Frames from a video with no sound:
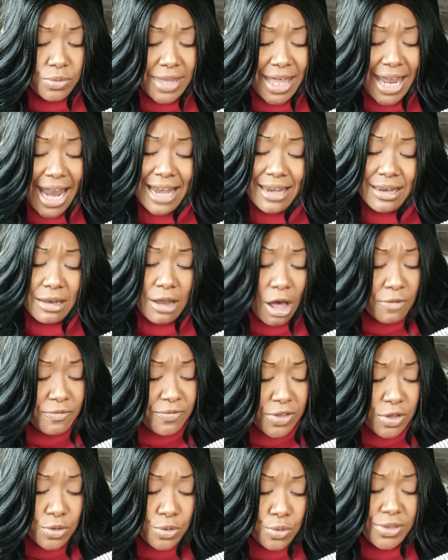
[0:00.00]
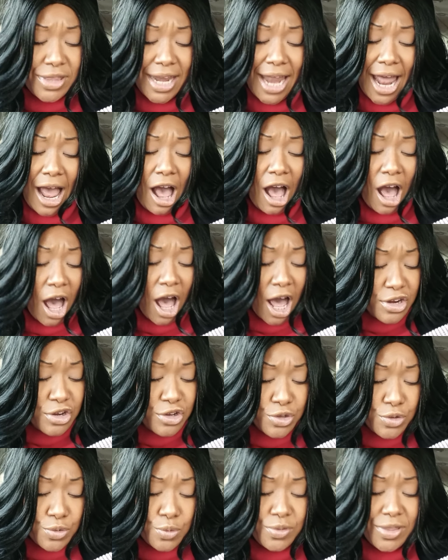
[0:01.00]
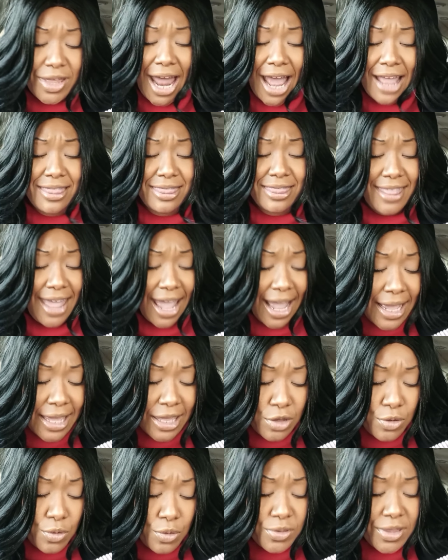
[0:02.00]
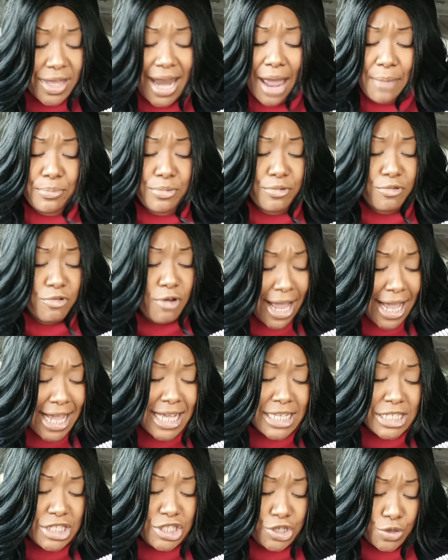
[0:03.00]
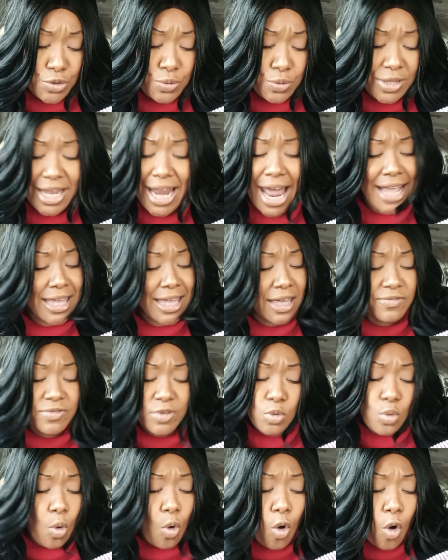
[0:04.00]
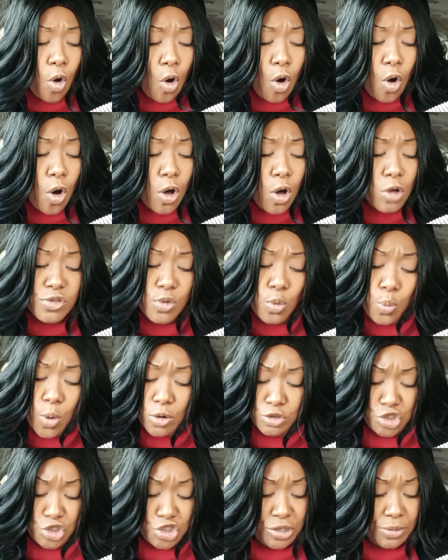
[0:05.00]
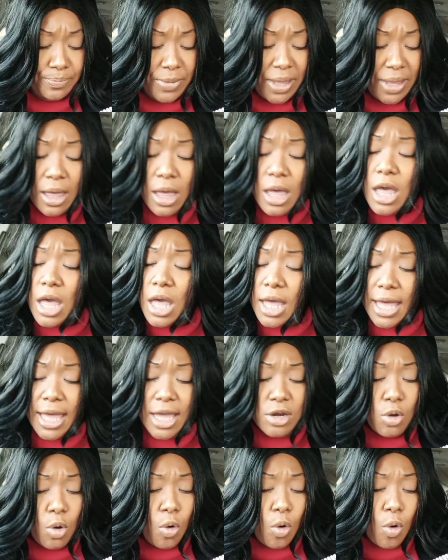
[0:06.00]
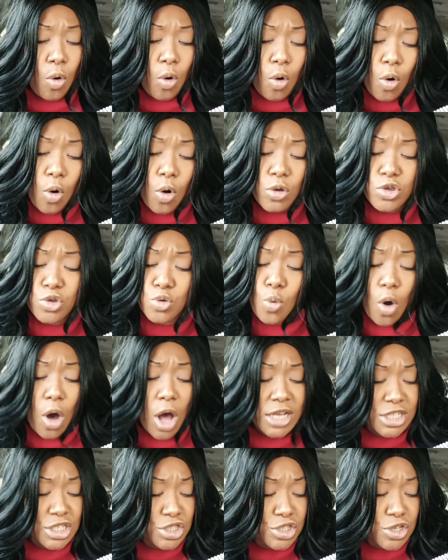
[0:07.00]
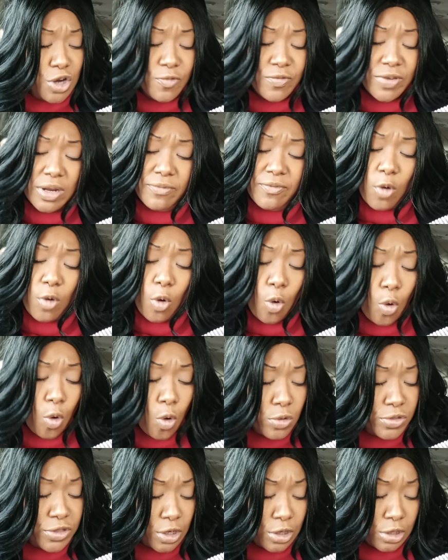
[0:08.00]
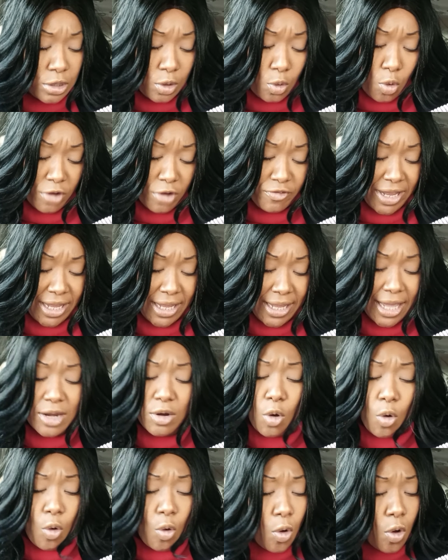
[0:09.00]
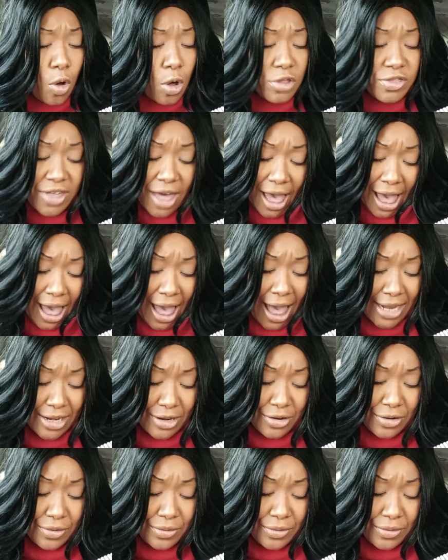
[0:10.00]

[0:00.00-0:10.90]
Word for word: I love you, that I honor you, that I thank you, that I praise you, that I give you all the worship and all you are deserving of all the glory and all the honor